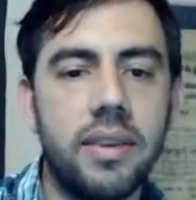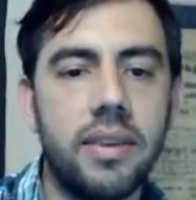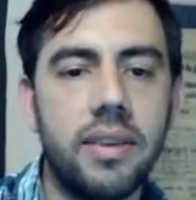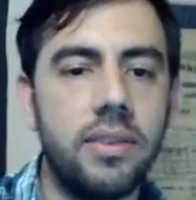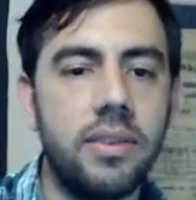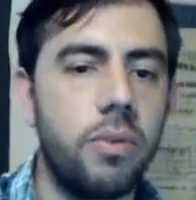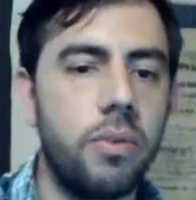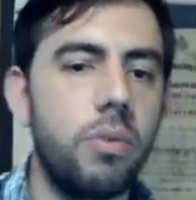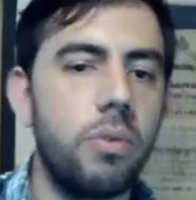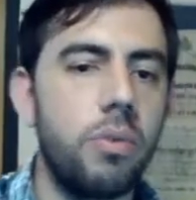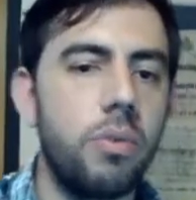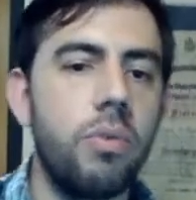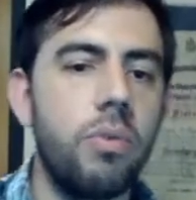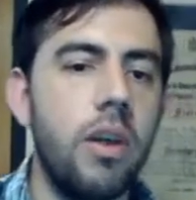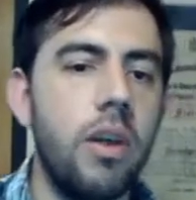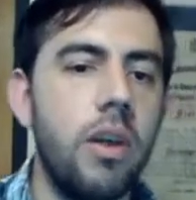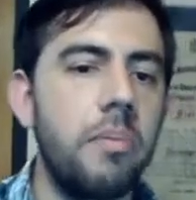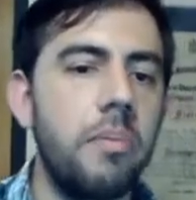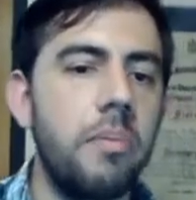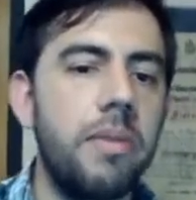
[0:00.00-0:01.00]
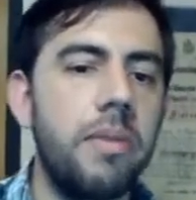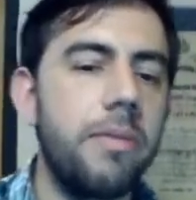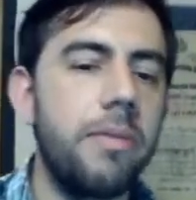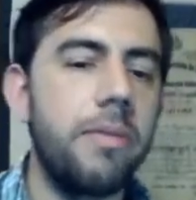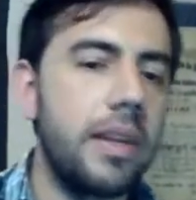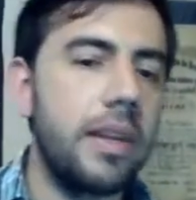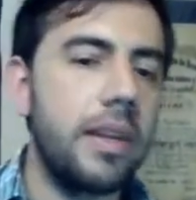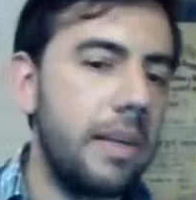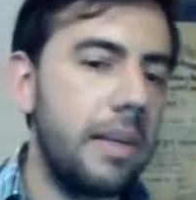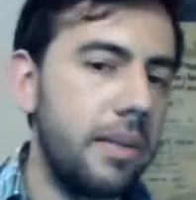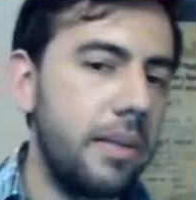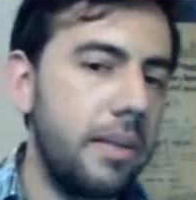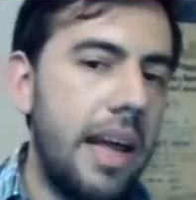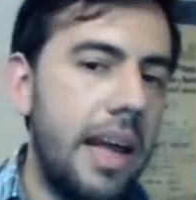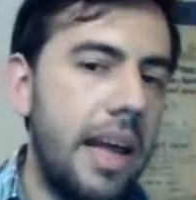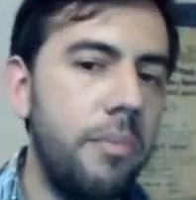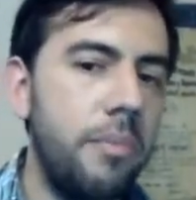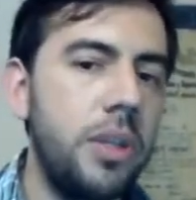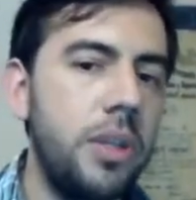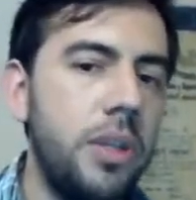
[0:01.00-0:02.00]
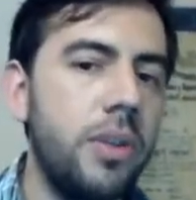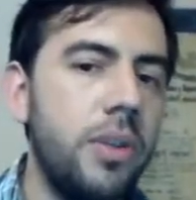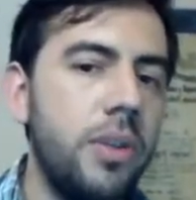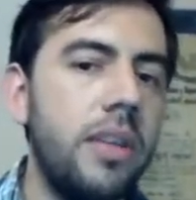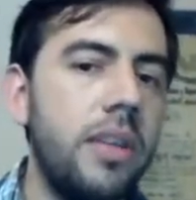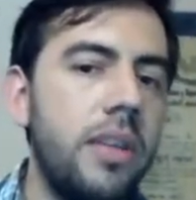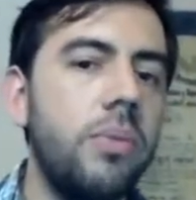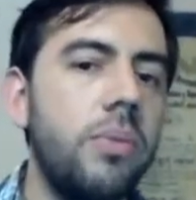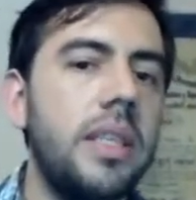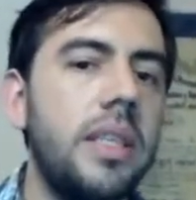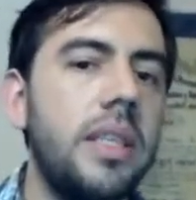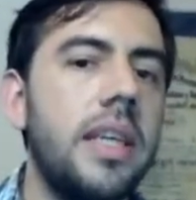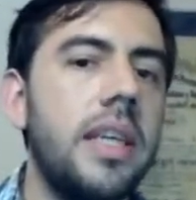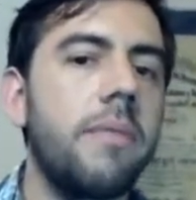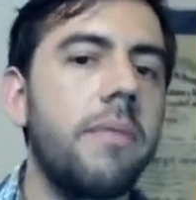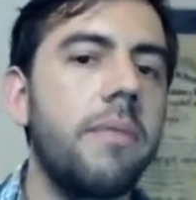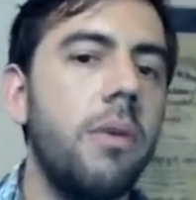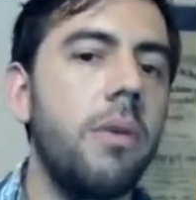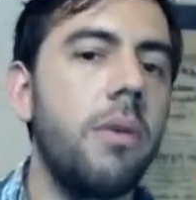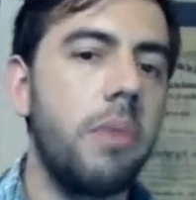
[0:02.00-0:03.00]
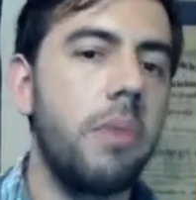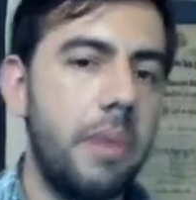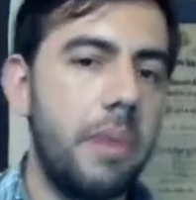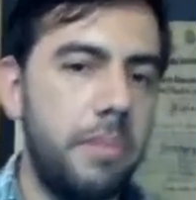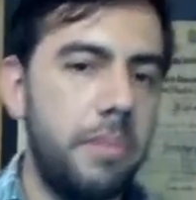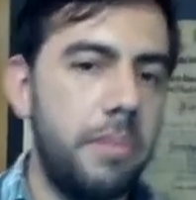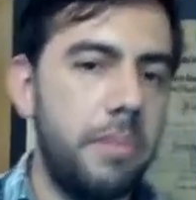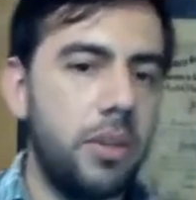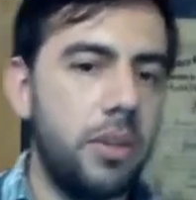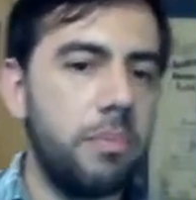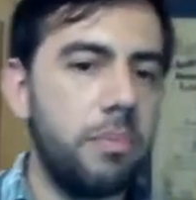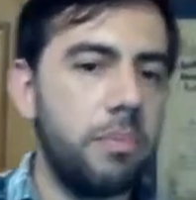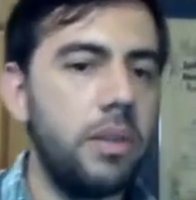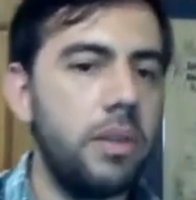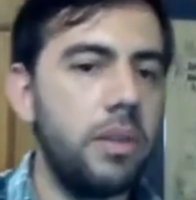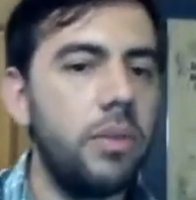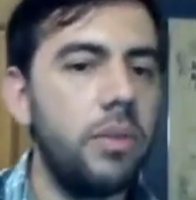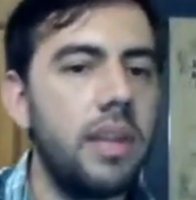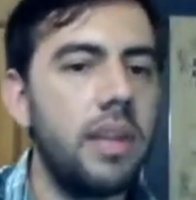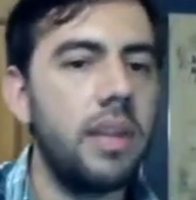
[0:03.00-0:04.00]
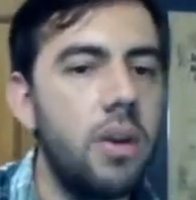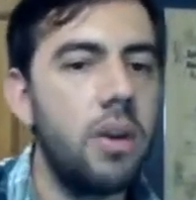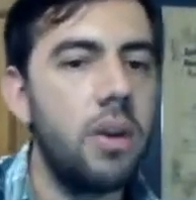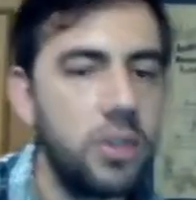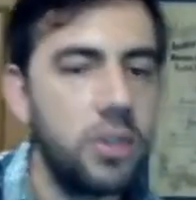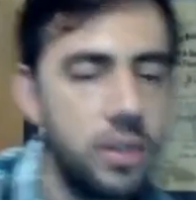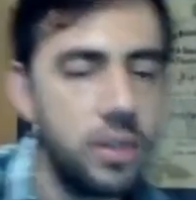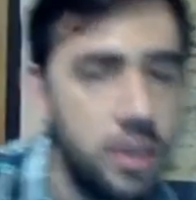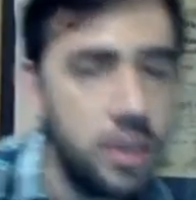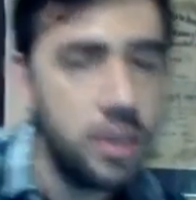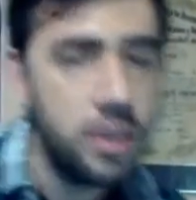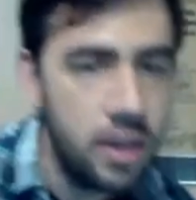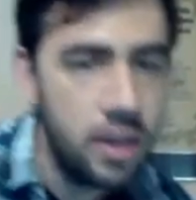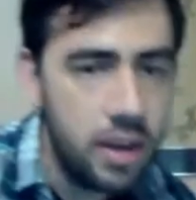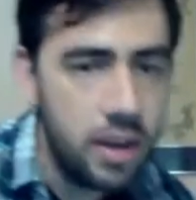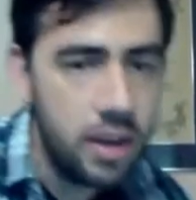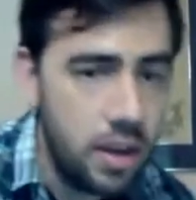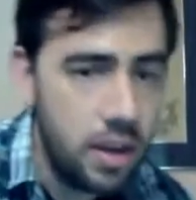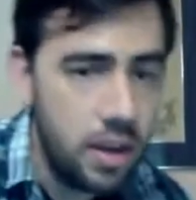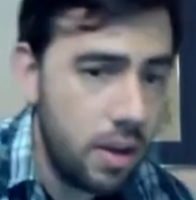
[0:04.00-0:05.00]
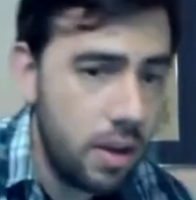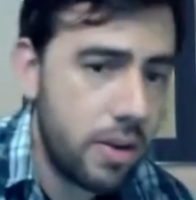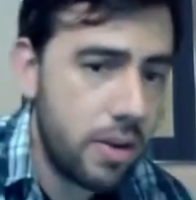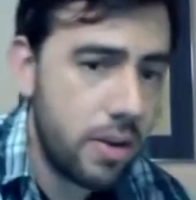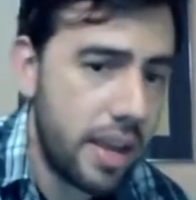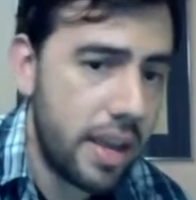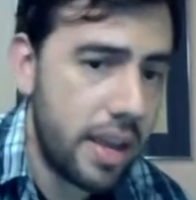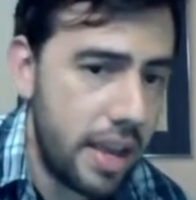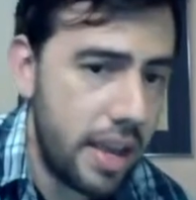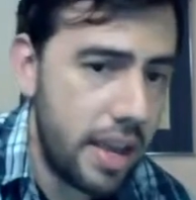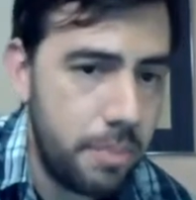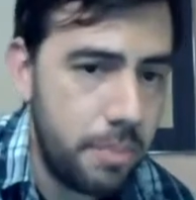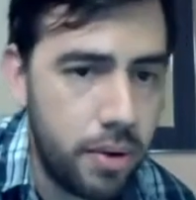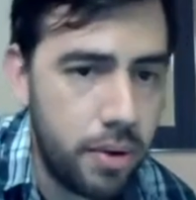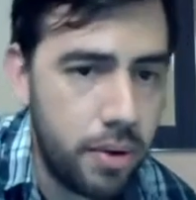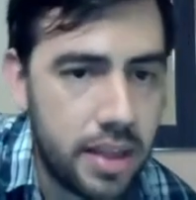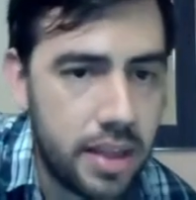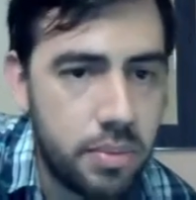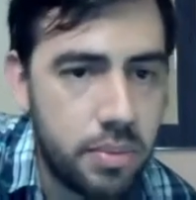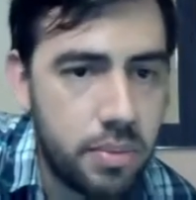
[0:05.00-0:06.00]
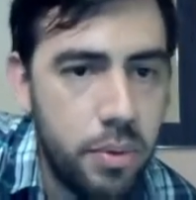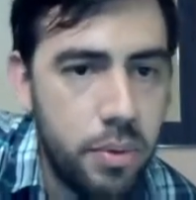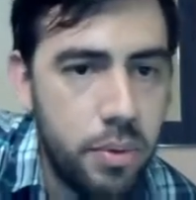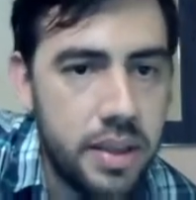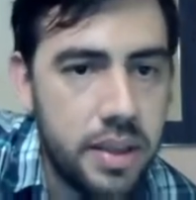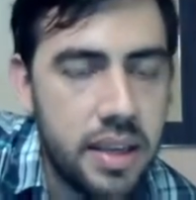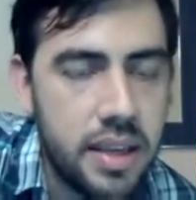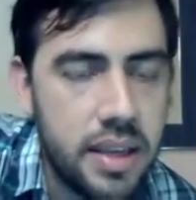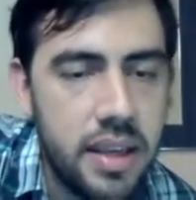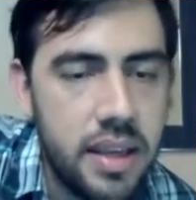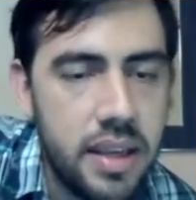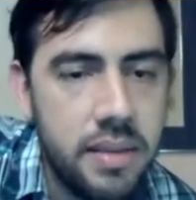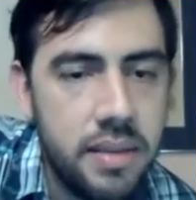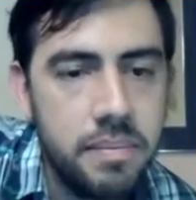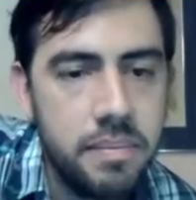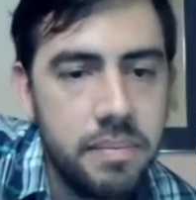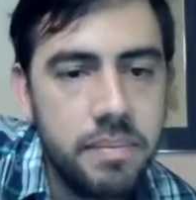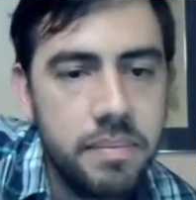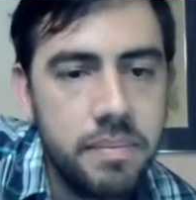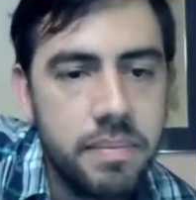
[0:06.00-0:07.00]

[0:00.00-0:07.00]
So rook to the open file, for example, now bishop a3 check followed by bishop b2 is an auction. Okay, he avoid that, moving the king.